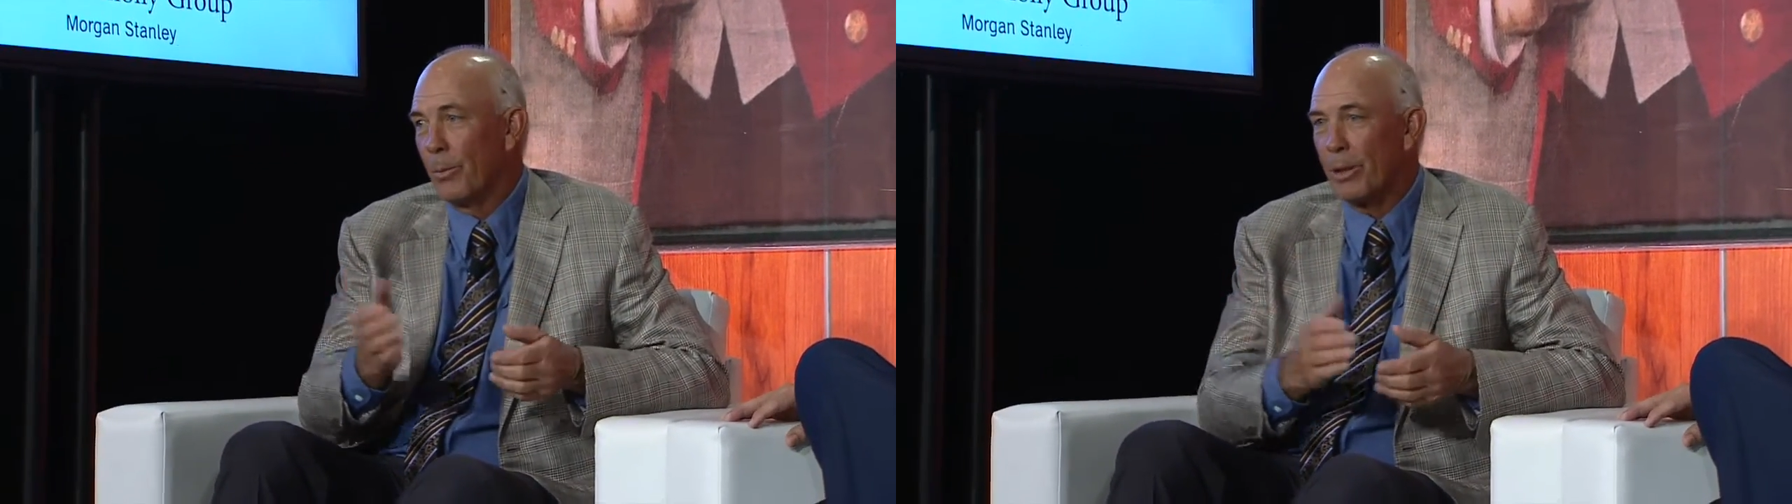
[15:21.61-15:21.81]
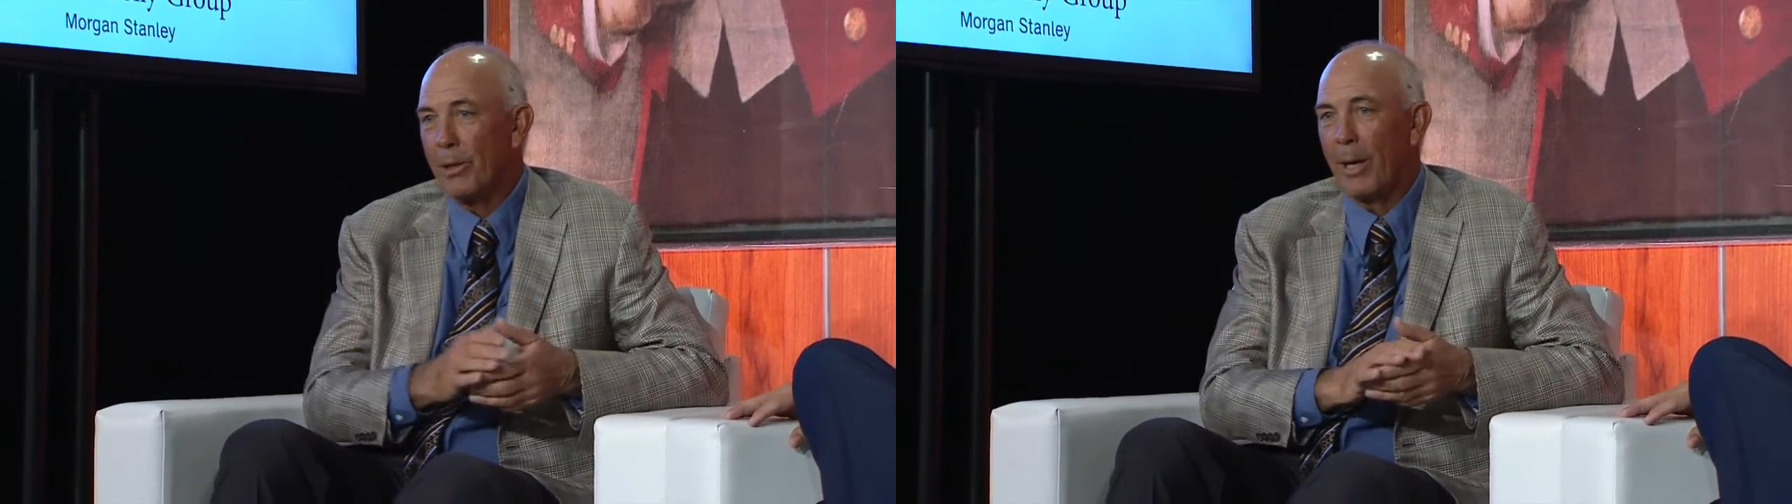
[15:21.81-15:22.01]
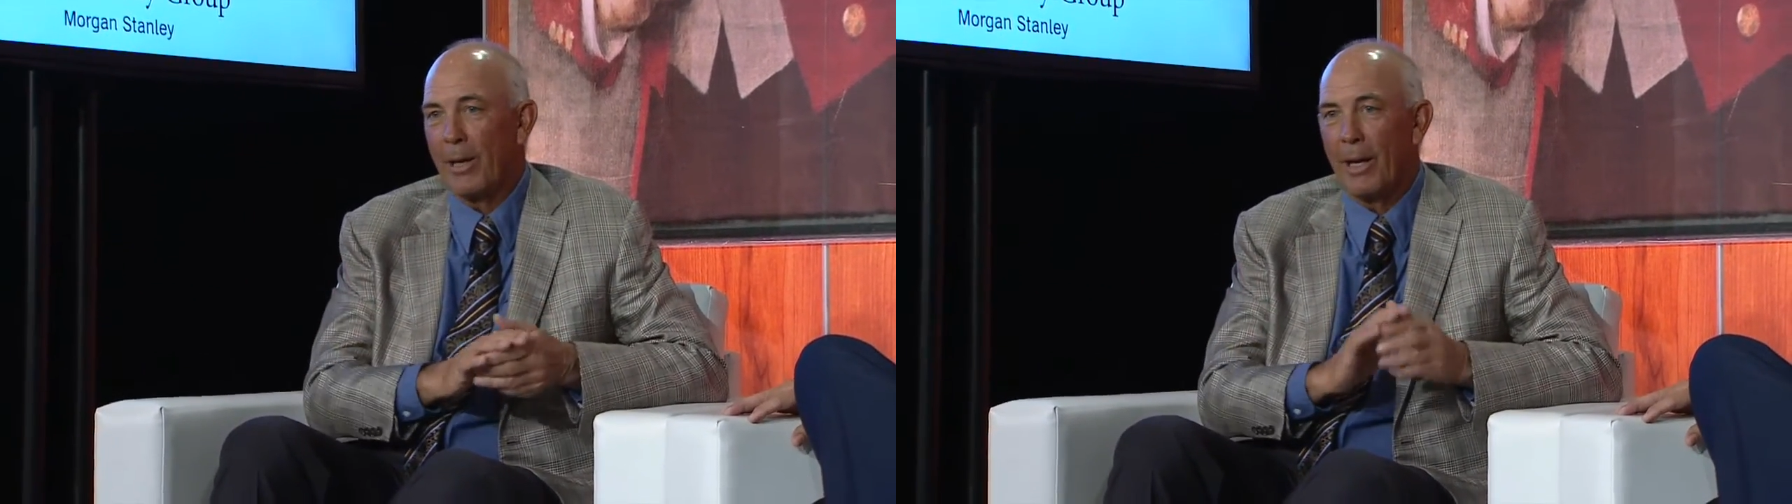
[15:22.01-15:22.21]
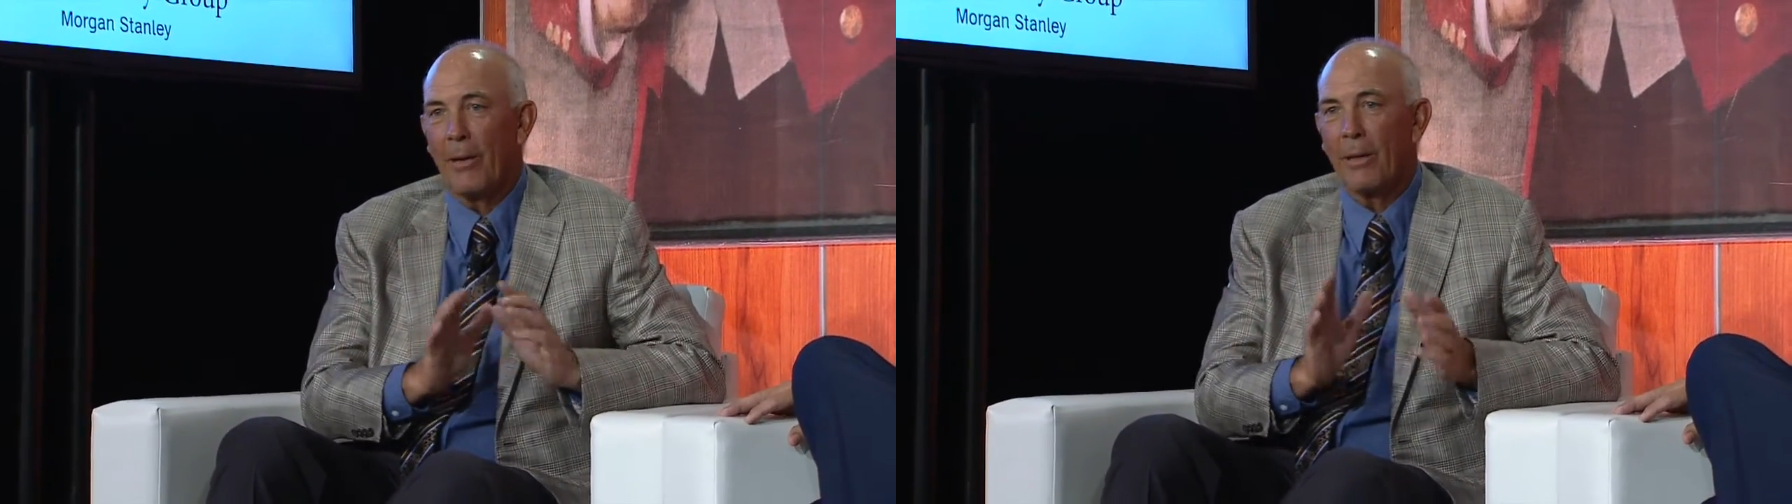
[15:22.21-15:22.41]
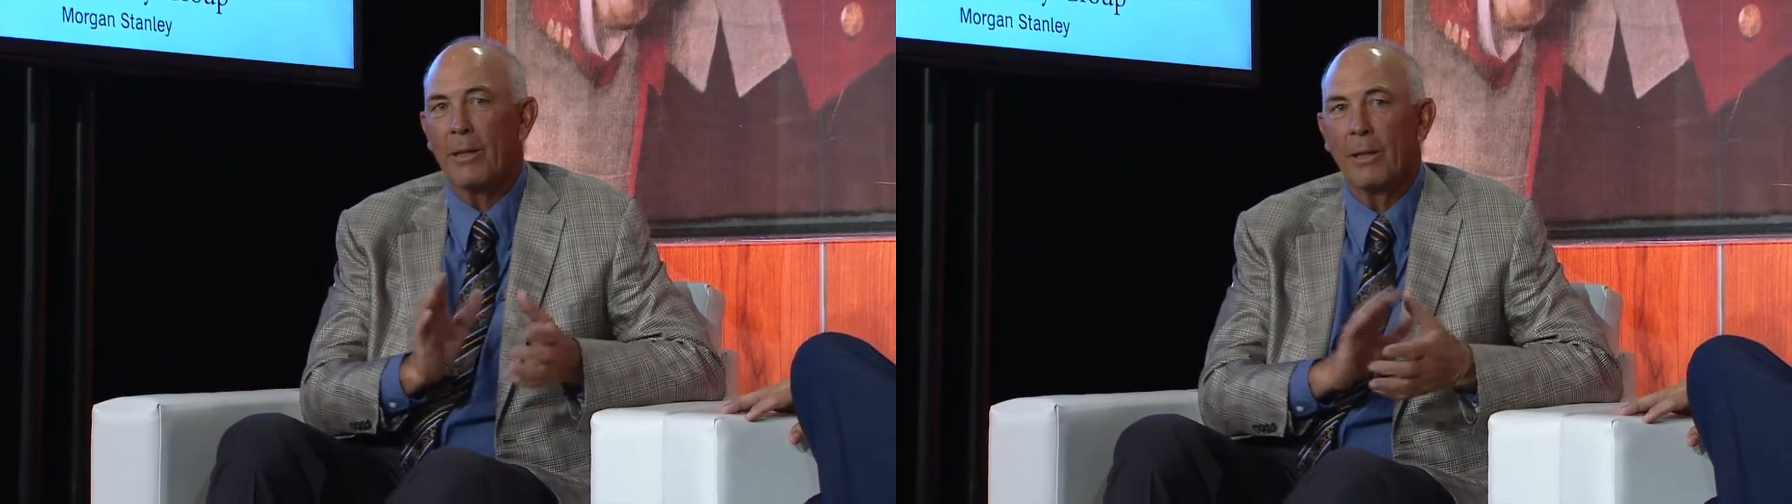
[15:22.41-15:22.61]
which I
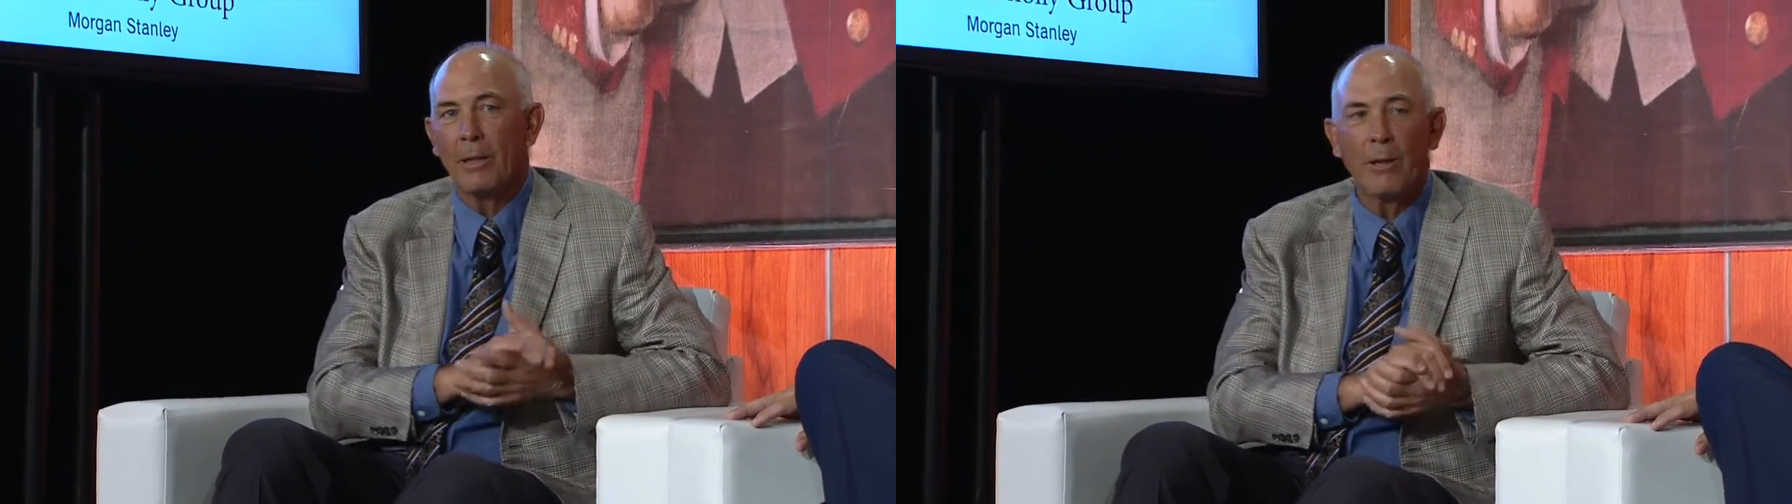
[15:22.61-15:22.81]
guarantee you